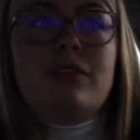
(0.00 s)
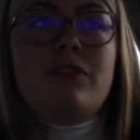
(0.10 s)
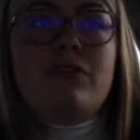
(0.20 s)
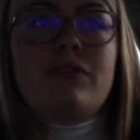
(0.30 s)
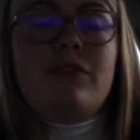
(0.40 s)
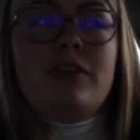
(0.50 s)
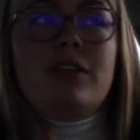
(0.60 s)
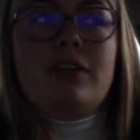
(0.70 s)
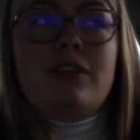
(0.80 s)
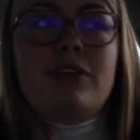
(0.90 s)

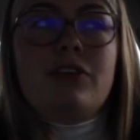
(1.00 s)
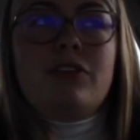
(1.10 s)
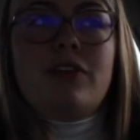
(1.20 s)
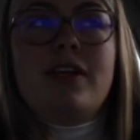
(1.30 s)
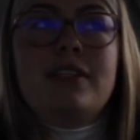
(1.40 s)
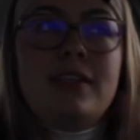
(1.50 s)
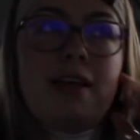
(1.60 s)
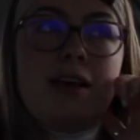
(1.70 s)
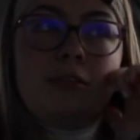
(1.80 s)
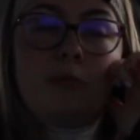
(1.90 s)
fucking crazy
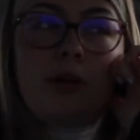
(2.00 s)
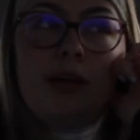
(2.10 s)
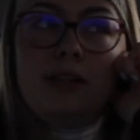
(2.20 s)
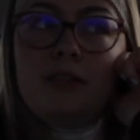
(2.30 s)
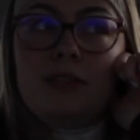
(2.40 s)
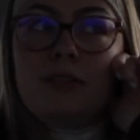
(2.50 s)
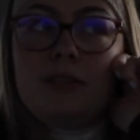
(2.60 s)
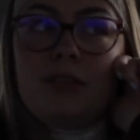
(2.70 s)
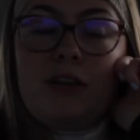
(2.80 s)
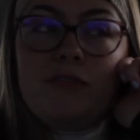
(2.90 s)
ass
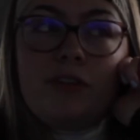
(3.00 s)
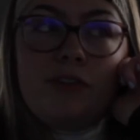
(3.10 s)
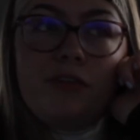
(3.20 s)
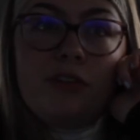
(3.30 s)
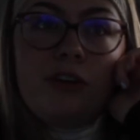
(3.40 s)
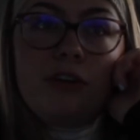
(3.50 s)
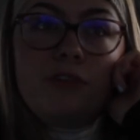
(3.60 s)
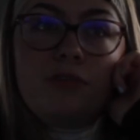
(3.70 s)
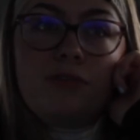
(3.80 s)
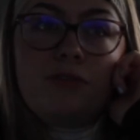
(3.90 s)
brands that I've never even heard
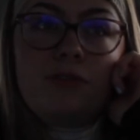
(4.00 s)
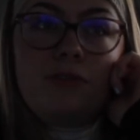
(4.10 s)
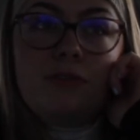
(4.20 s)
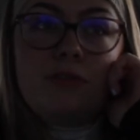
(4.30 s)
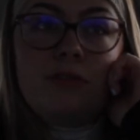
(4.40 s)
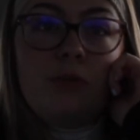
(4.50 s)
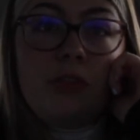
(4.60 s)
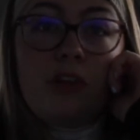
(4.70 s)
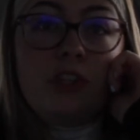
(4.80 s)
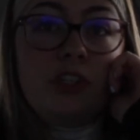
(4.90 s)
of when
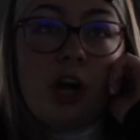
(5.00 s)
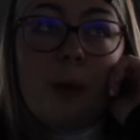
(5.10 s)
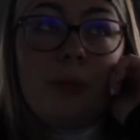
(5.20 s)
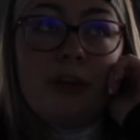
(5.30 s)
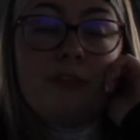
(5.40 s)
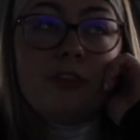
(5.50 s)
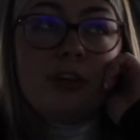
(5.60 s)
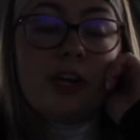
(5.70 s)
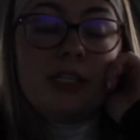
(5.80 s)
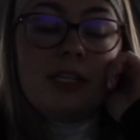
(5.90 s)
they're shopping for
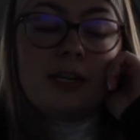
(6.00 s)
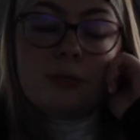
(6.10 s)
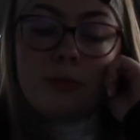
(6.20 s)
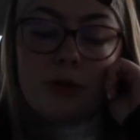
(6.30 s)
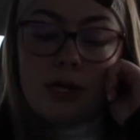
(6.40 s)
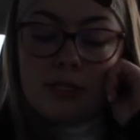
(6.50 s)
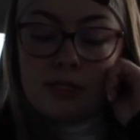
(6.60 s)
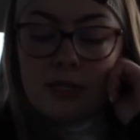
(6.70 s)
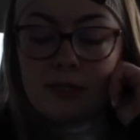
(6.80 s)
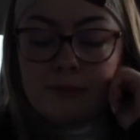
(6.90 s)
crazy ass
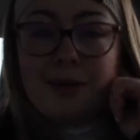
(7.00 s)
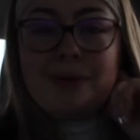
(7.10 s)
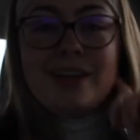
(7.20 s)
brands. And I'm